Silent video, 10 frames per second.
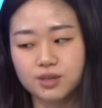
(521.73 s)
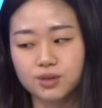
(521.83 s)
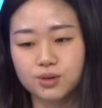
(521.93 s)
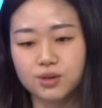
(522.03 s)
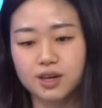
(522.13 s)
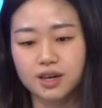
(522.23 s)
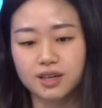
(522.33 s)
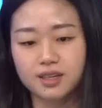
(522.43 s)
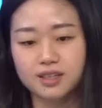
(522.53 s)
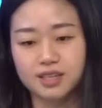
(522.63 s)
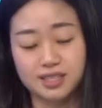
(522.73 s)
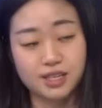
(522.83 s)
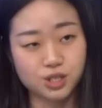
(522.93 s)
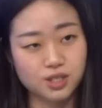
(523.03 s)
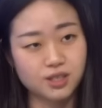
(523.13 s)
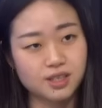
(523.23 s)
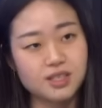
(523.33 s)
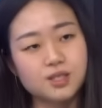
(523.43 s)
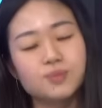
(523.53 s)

you know, uh, attention on this,